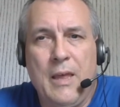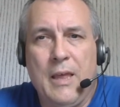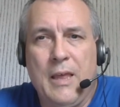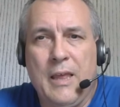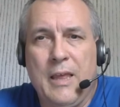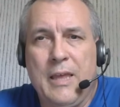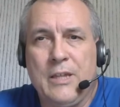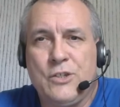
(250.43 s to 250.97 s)

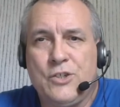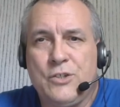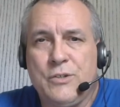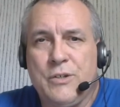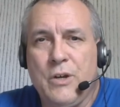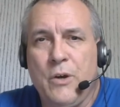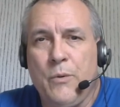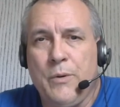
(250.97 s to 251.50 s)
get you
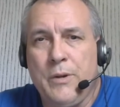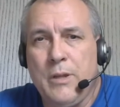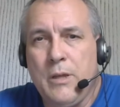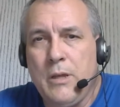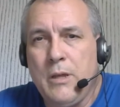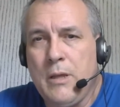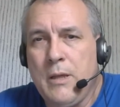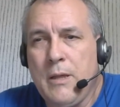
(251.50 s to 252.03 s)
going.
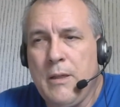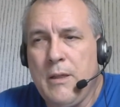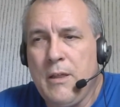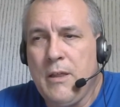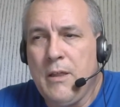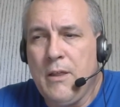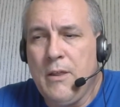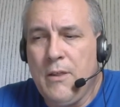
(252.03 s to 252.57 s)

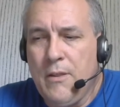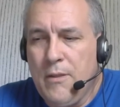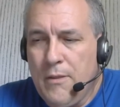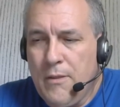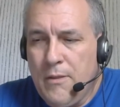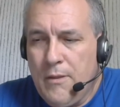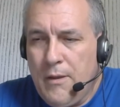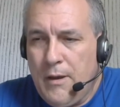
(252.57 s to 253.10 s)

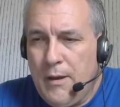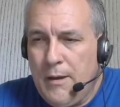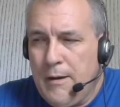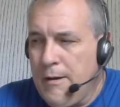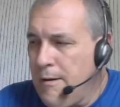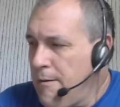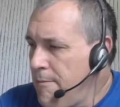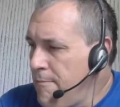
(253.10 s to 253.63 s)
But